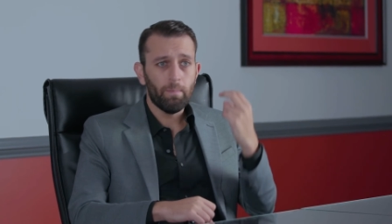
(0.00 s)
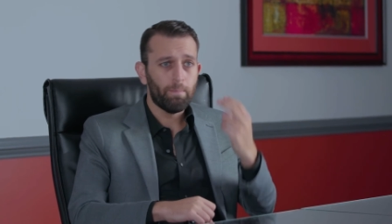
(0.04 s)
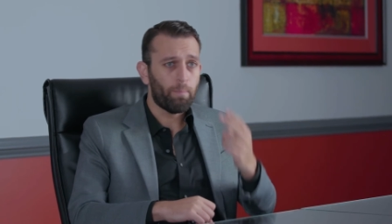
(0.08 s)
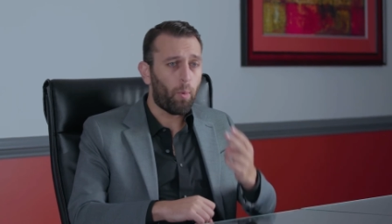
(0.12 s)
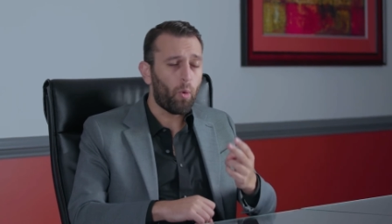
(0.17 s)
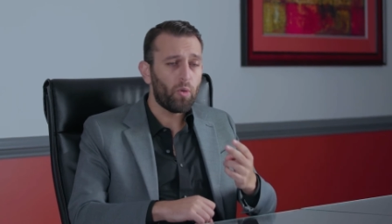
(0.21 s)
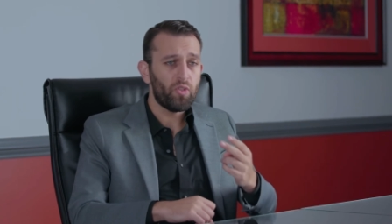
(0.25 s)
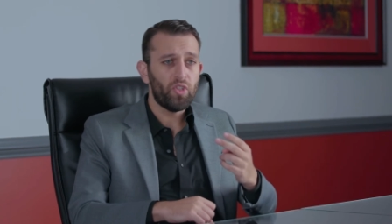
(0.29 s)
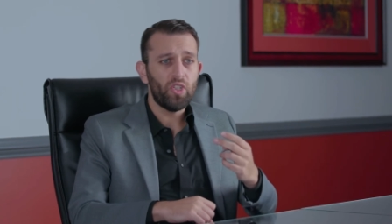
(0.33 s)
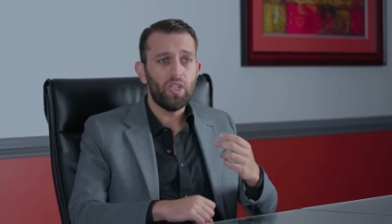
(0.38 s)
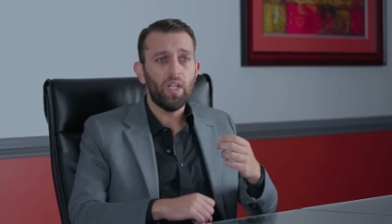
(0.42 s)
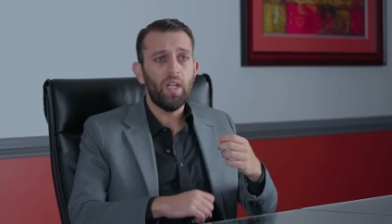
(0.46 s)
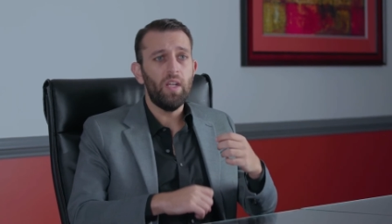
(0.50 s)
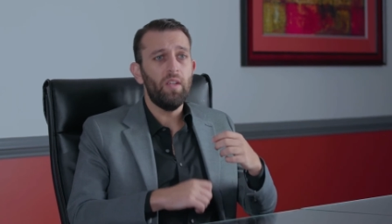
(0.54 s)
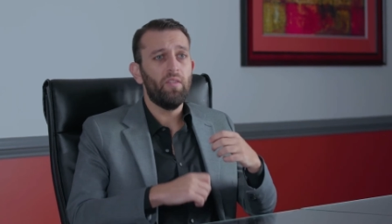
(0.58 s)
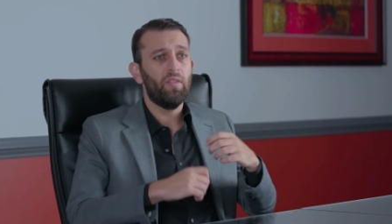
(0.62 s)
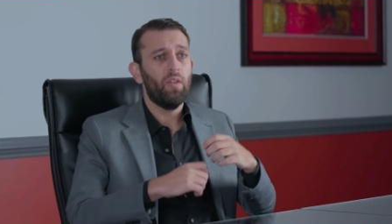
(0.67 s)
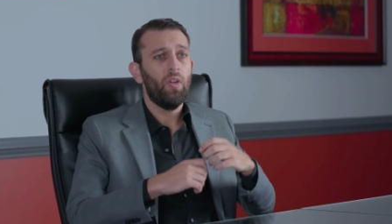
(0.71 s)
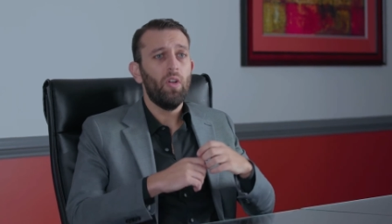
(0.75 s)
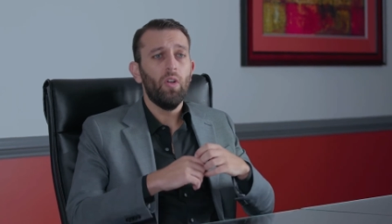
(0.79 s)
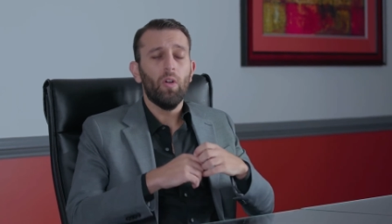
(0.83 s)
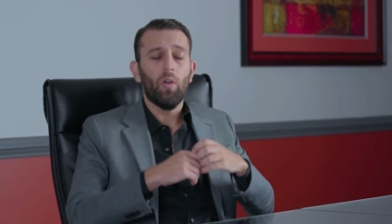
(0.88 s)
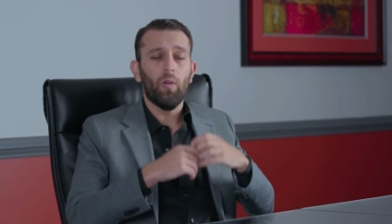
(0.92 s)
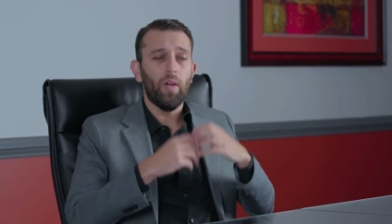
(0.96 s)
Portuguese,
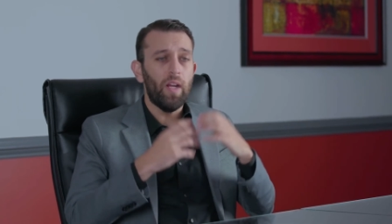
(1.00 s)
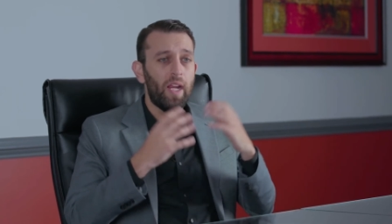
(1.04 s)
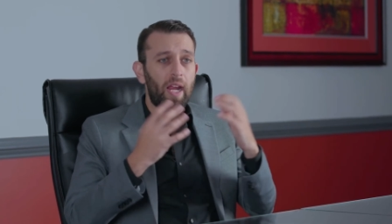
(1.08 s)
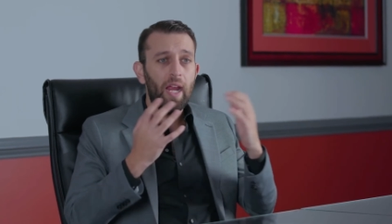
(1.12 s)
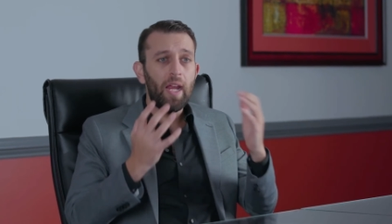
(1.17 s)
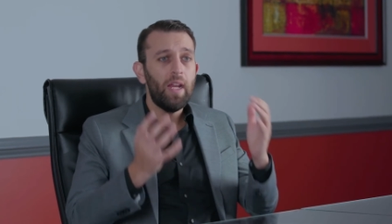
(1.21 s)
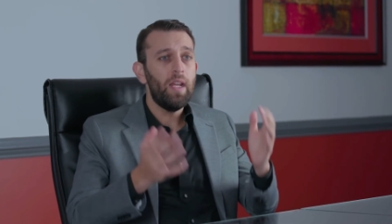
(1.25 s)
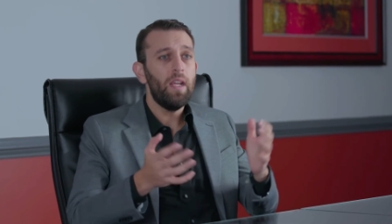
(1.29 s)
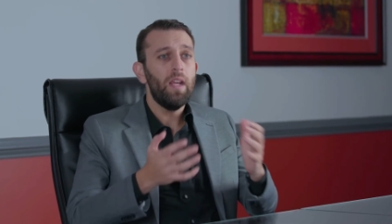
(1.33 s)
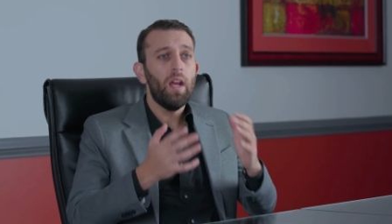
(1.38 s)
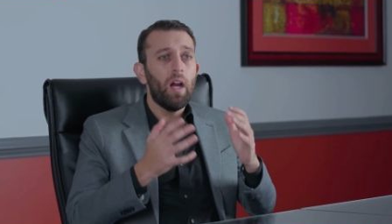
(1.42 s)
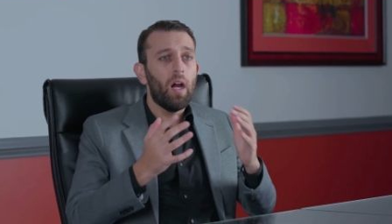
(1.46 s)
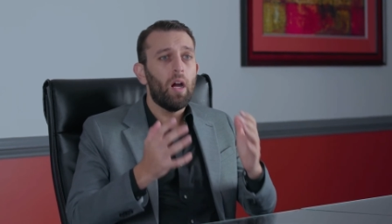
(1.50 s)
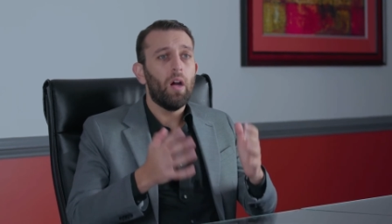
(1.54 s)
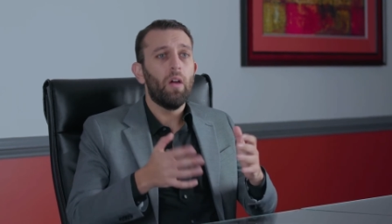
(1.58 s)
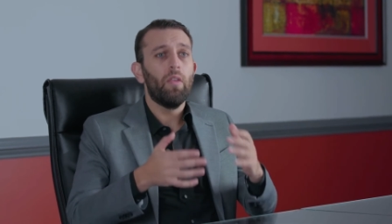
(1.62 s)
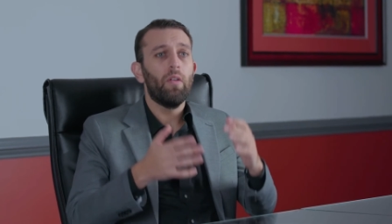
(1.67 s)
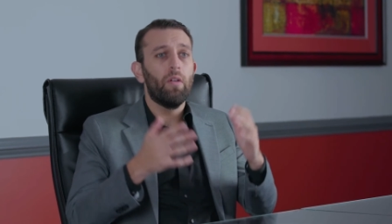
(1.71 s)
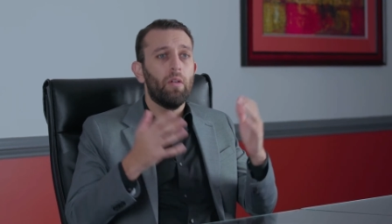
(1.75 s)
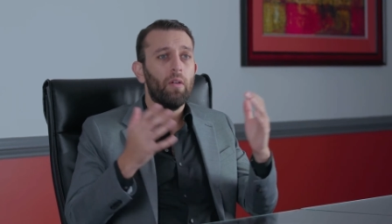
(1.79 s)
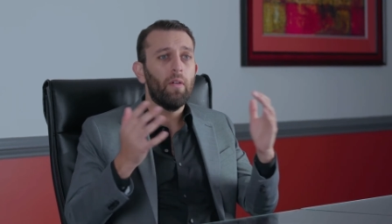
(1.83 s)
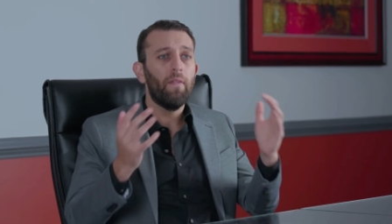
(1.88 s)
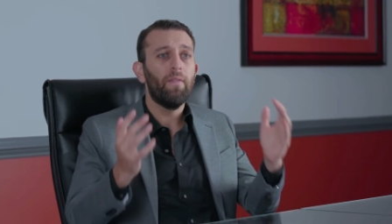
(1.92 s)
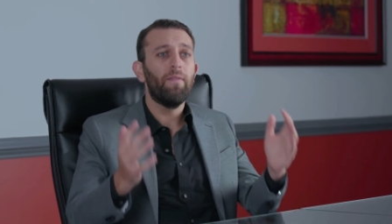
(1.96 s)
or any
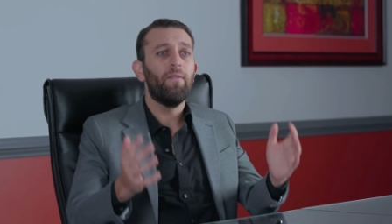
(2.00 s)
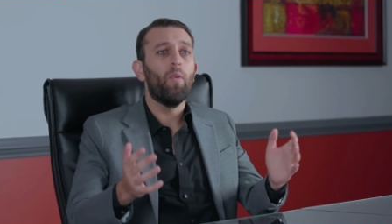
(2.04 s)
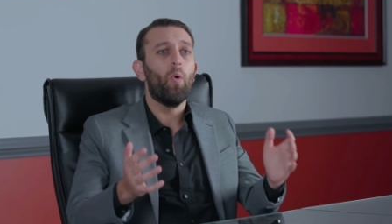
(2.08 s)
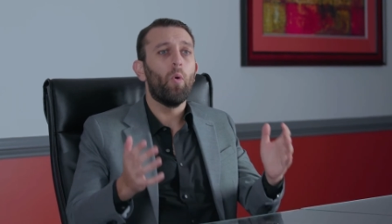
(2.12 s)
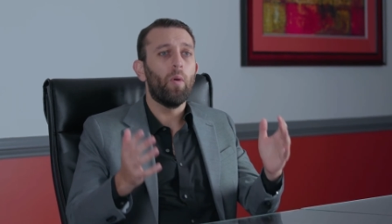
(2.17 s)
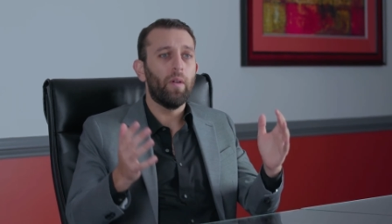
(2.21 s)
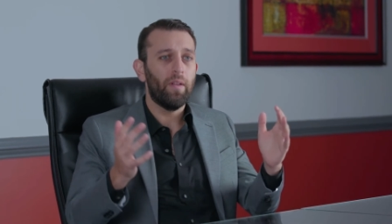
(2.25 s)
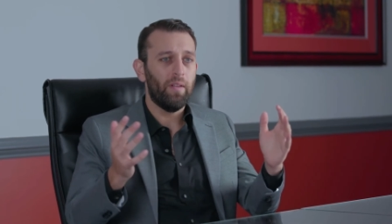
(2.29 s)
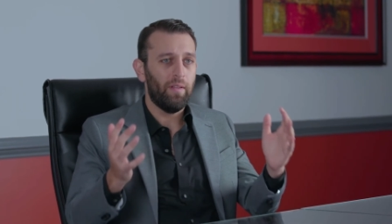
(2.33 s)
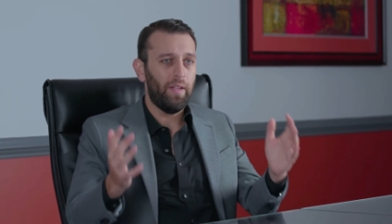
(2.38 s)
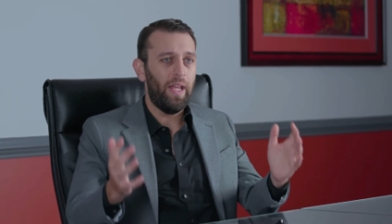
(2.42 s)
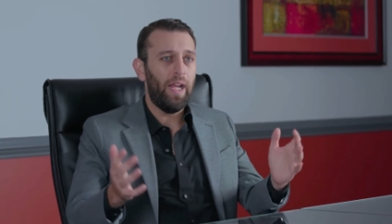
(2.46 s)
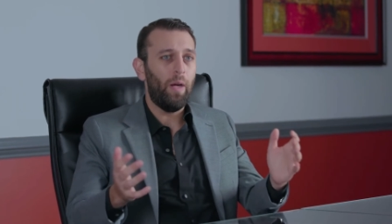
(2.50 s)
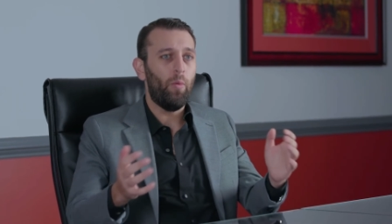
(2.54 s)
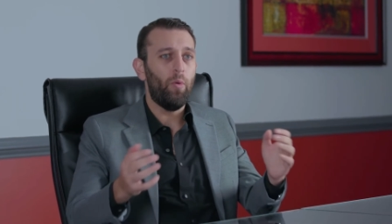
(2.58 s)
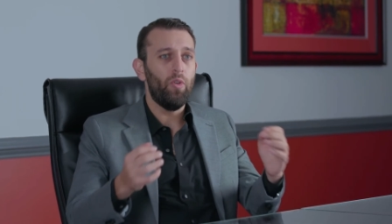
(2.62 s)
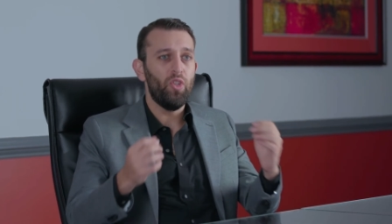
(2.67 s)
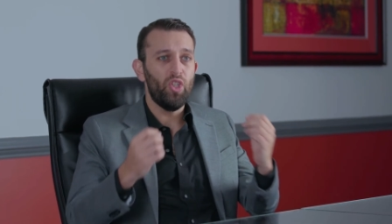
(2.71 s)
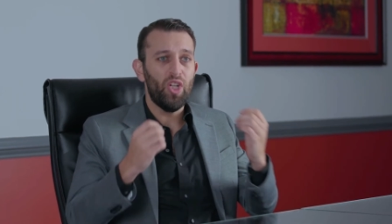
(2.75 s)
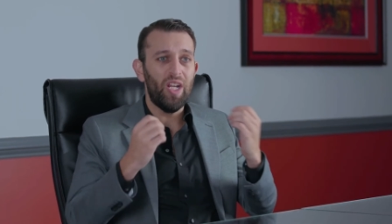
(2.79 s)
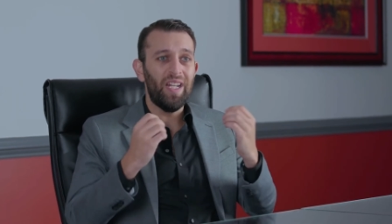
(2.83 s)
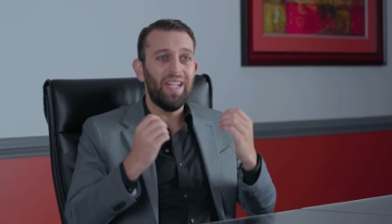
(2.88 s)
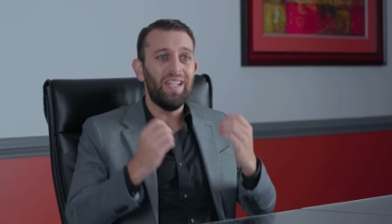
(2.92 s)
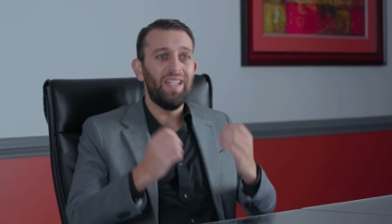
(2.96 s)
other foreign
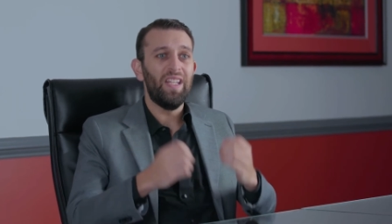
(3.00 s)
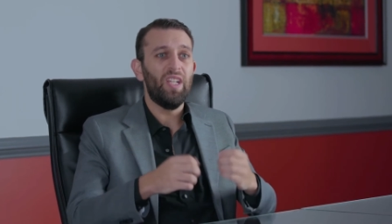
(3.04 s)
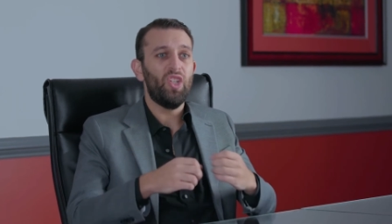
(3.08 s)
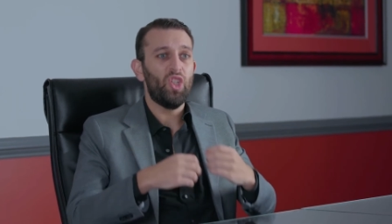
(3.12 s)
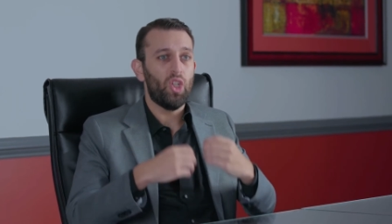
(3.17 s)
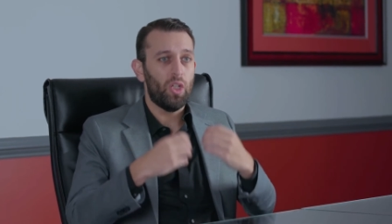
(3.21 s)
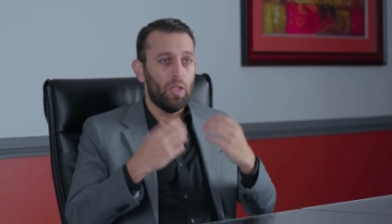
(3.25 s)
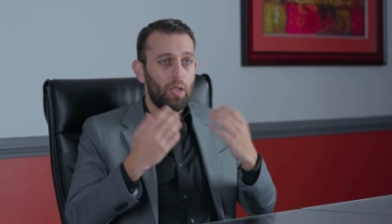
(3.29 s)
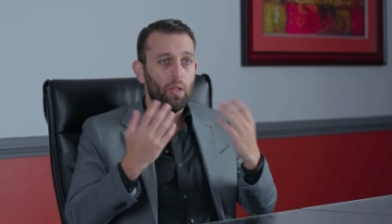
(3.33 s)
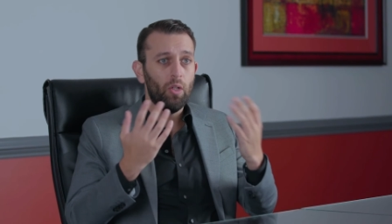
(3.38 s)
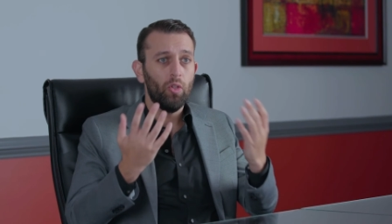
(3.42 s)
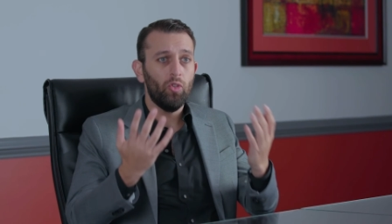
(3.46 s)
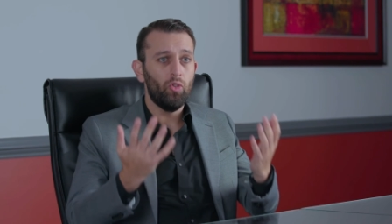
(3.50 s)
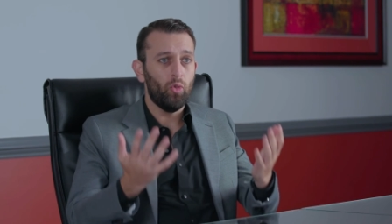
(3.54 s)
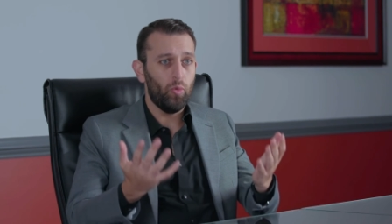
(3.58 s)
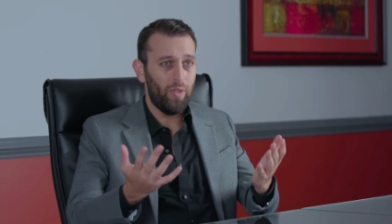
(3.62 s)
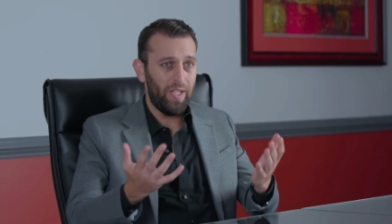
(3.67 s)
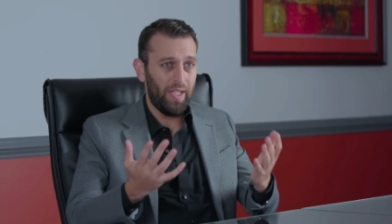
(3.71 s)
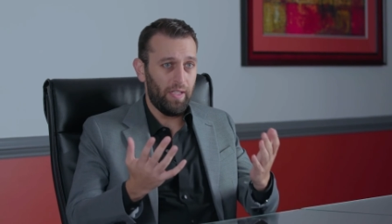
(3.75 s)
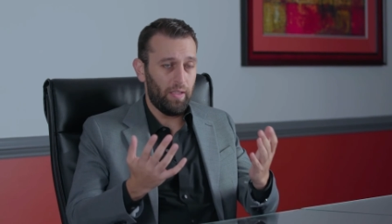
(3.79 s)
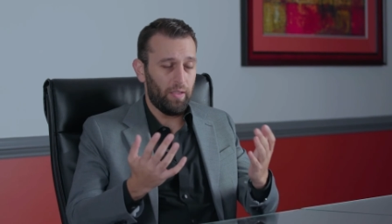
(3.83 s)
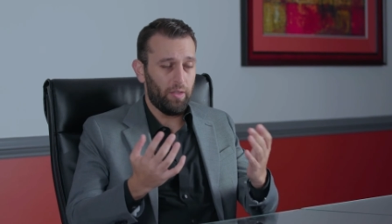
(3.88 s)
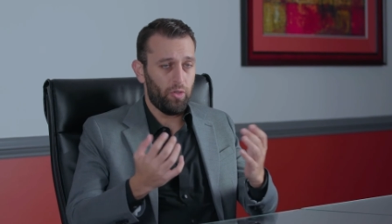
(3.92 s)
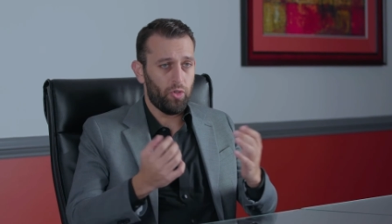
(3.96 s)
language in addition to
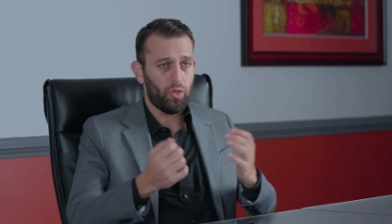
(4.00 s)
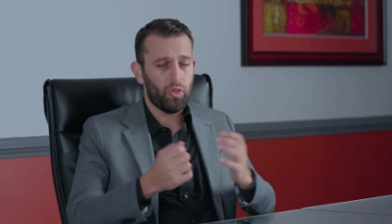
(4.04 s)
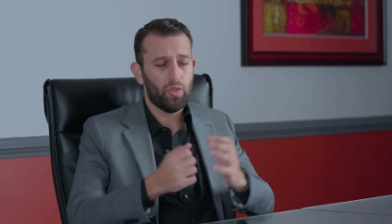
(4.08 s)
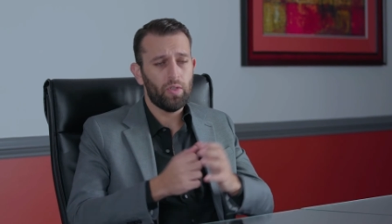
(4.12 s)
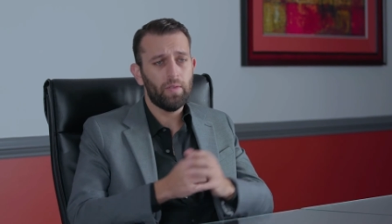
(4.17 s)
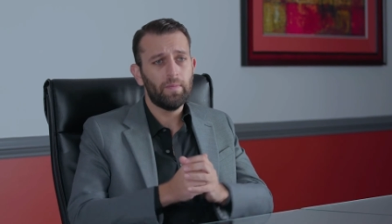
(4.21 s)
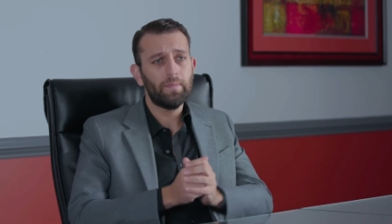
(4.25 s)
English.